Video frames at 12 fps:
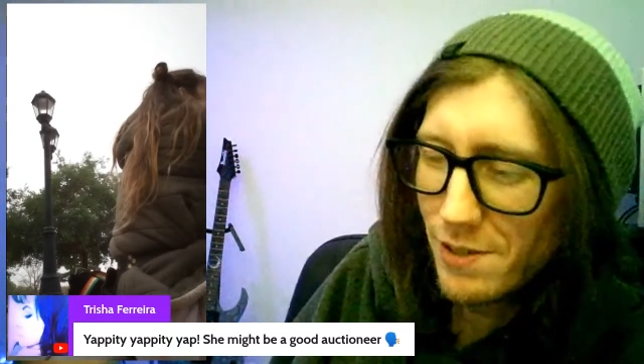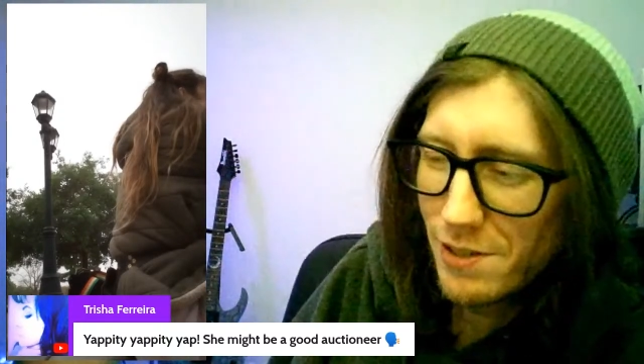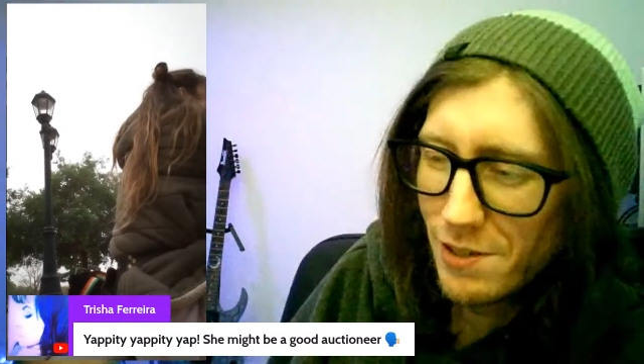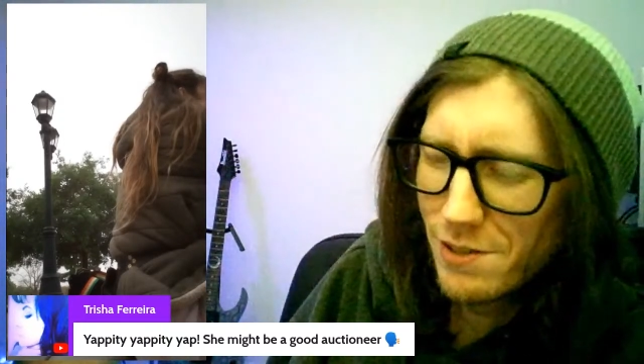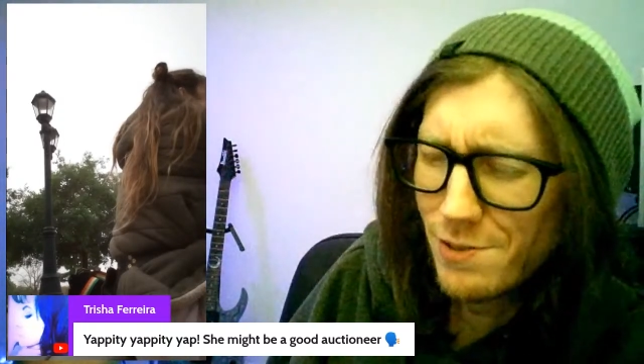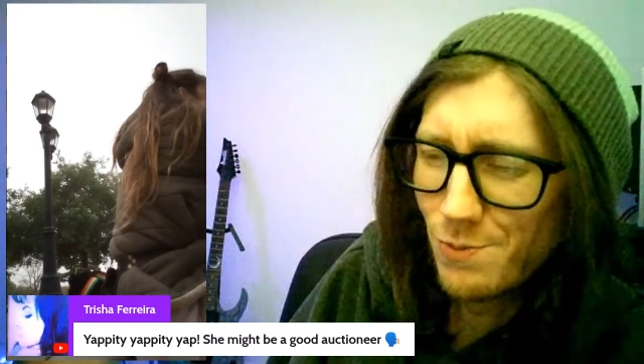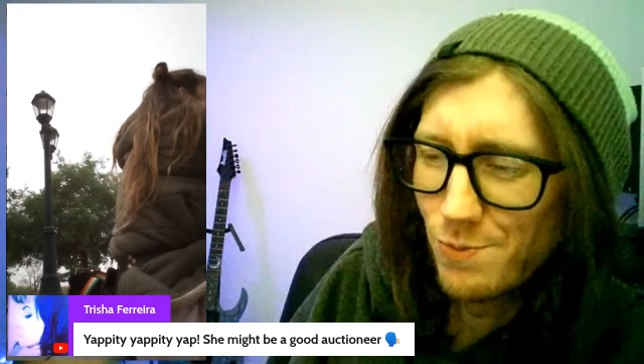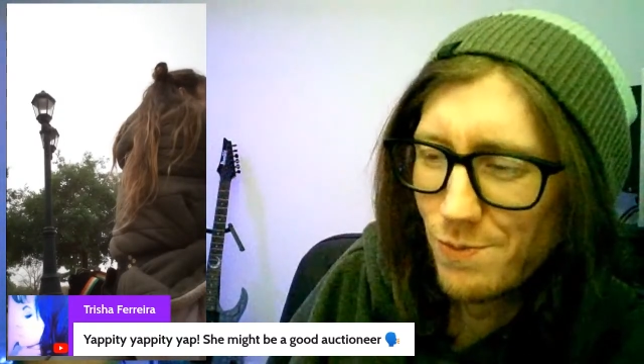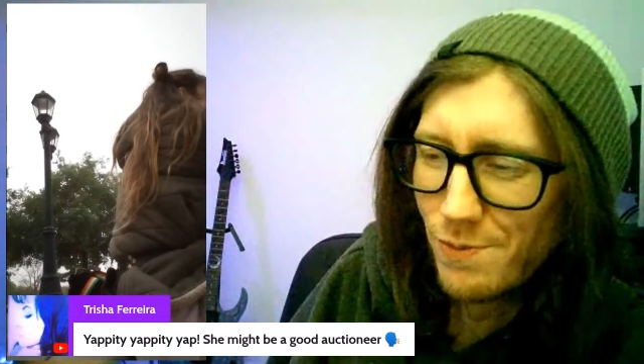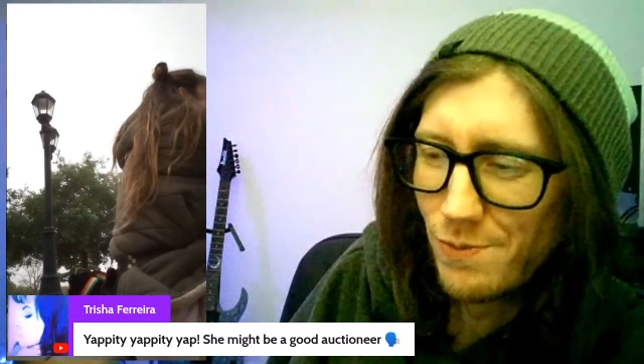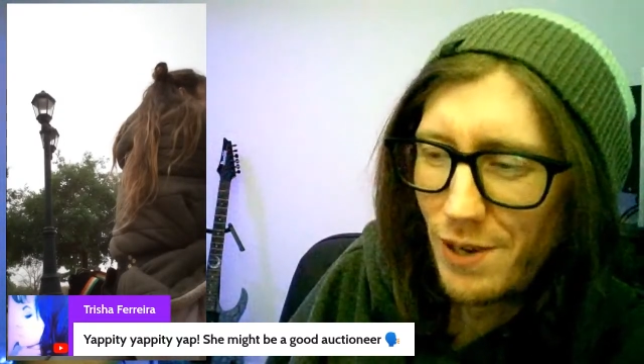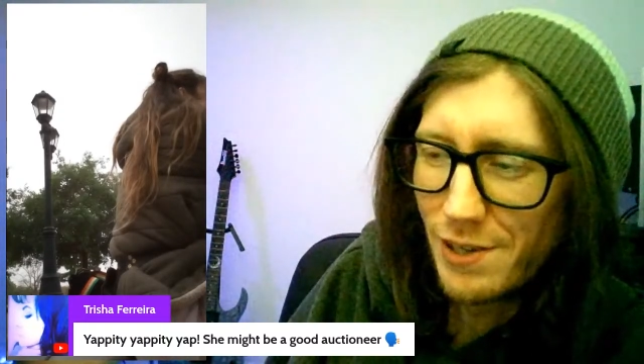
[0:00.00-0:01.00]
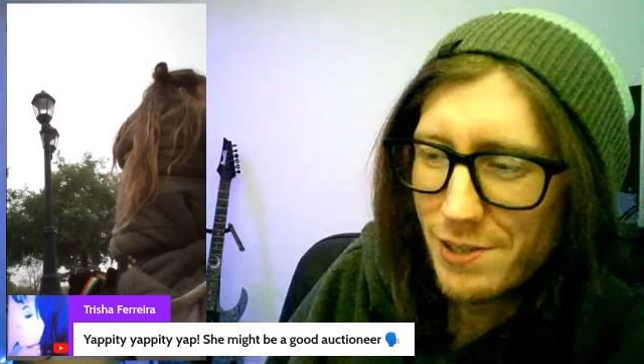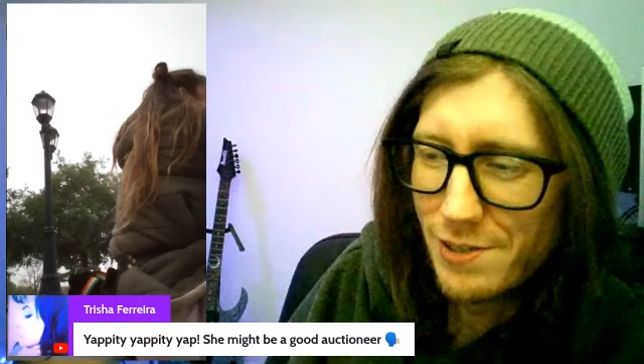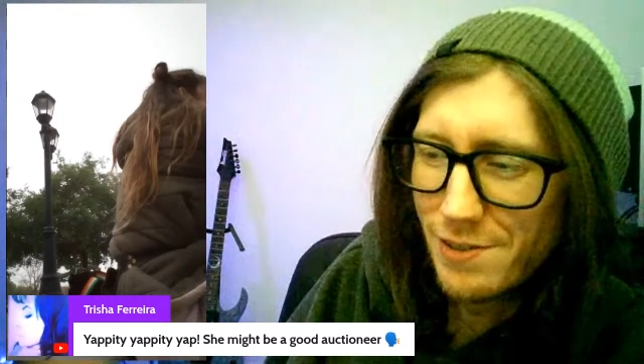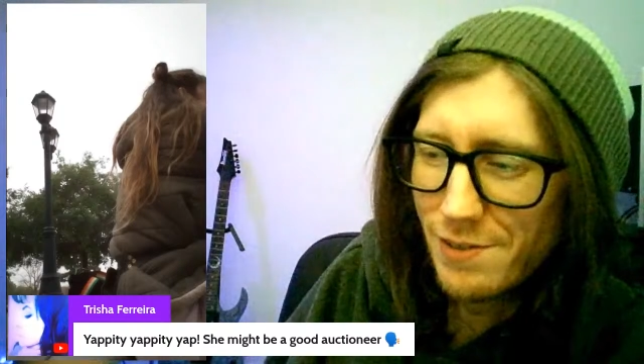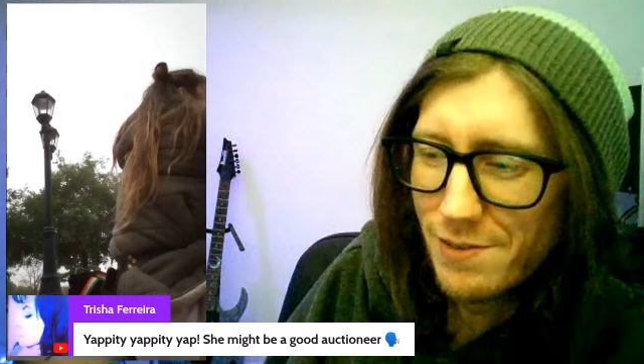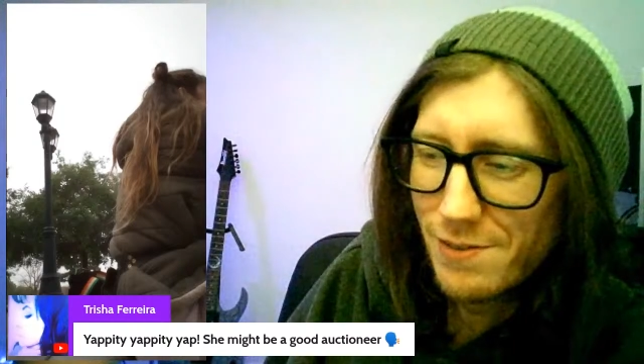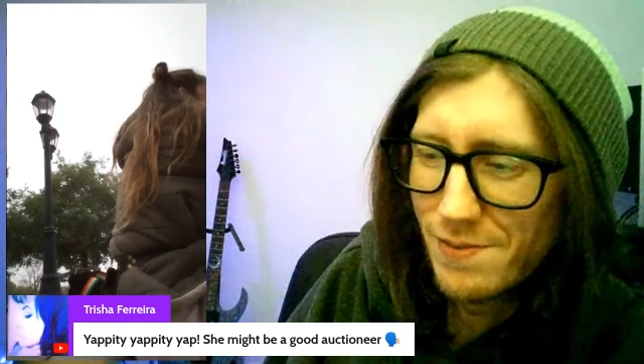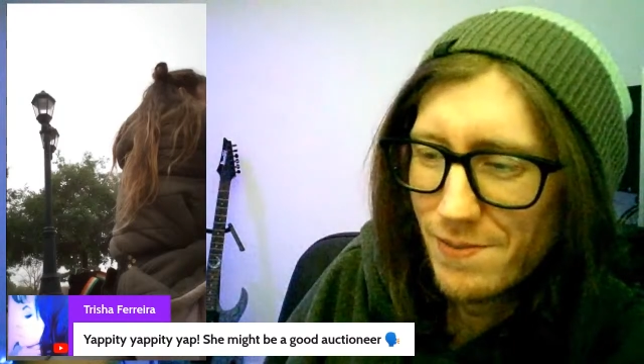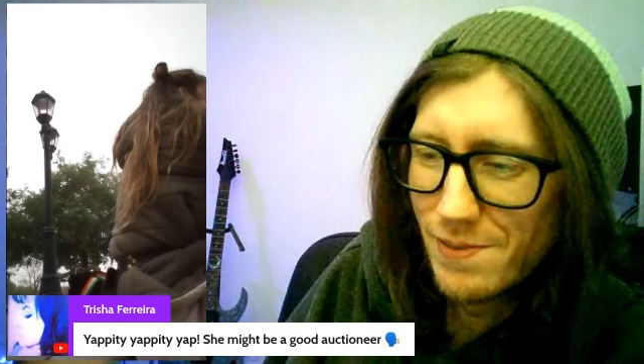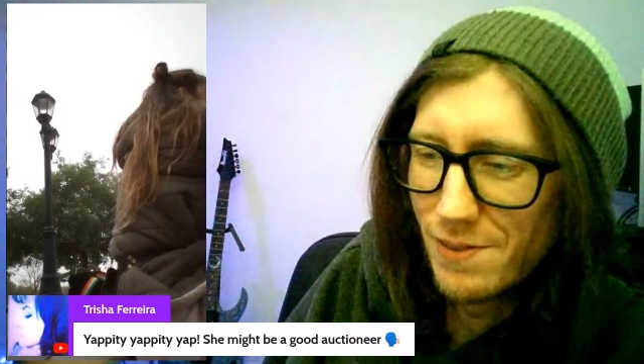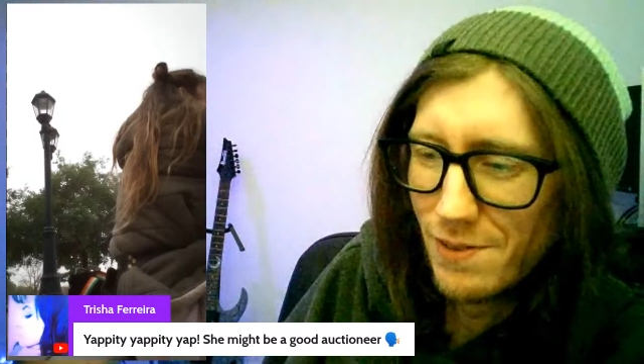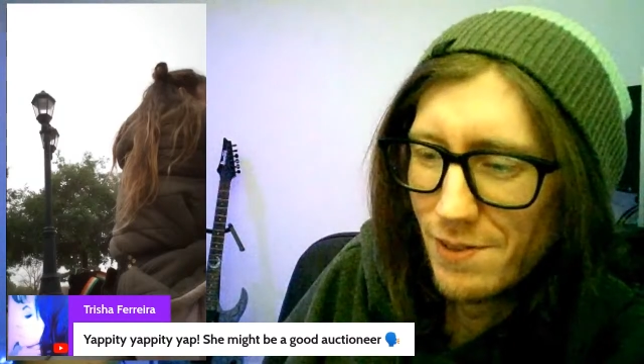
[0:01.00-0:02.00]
there just watching her do this?